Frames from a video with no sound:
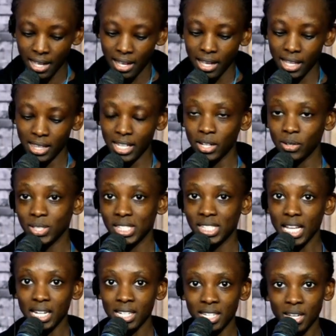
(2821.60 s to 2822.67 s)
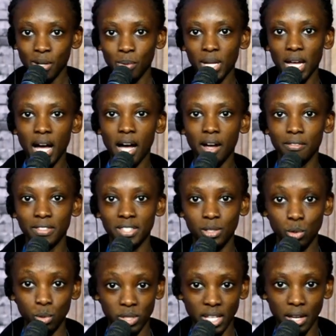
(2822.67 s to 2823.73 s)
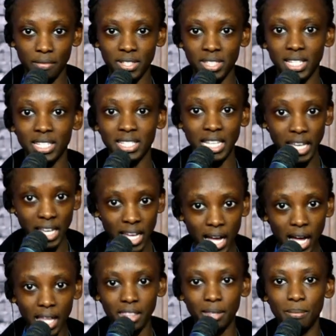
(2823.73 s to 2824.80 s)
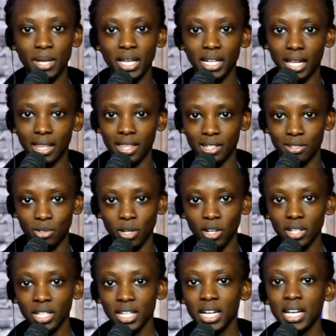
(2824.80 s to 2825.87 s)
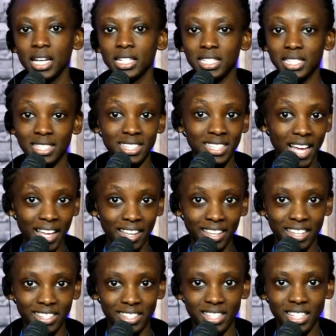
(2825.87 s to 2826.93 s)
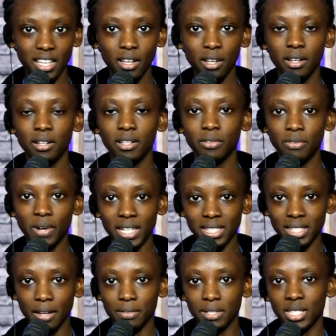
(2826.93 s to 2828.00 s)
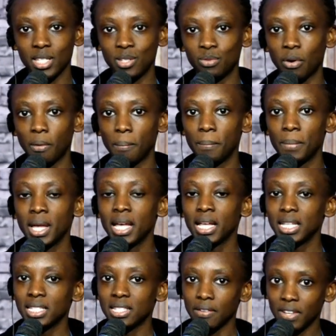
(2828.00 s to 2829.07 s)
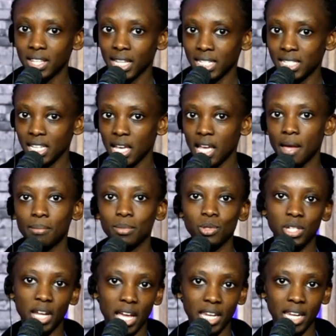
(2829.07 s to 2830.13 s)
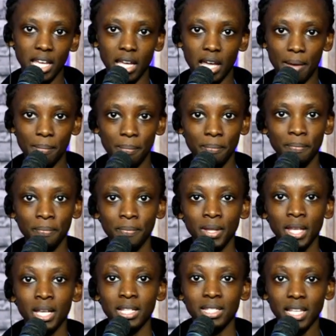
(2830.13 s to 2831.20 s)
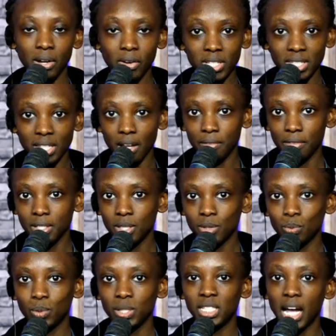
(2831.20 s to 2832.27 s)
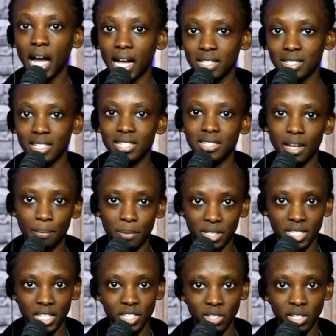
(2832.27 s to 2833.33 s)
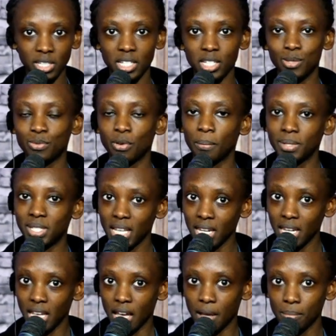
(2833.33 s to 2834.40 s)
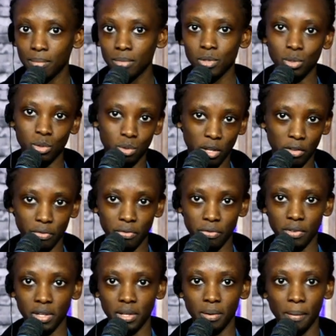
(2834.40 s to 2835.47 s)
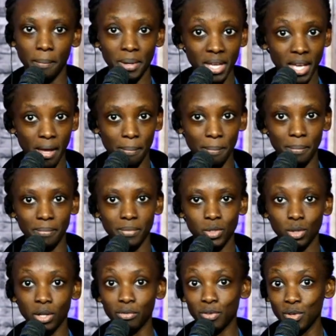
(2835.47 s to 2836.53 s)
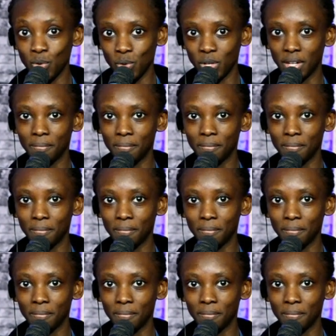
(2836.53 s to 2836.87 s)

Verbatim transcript: And then on Sunday, we have two services here at the main cathedral. DCIKZ. First service is from 7.30 a.m. to 9 a.m. Second service, which has interpretation, is from 10 a.m. to 12 p.m., 12 noon.